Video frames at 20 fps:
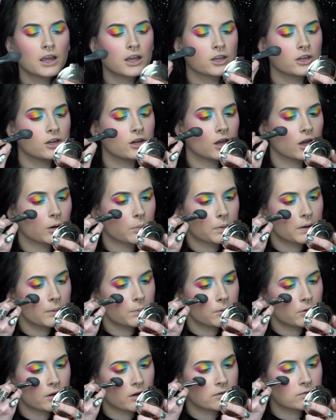You know,
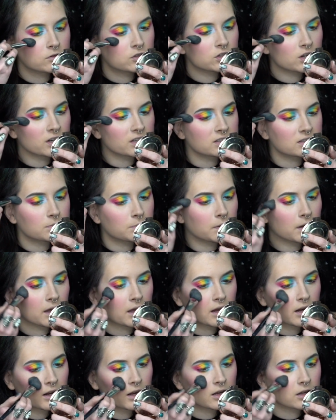people have just
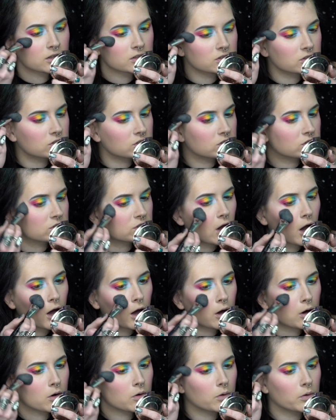been
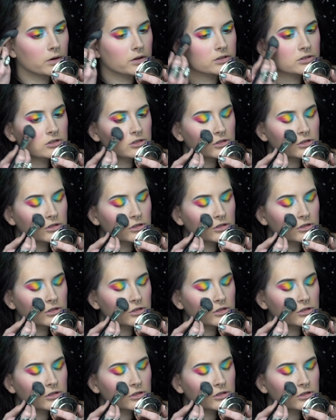so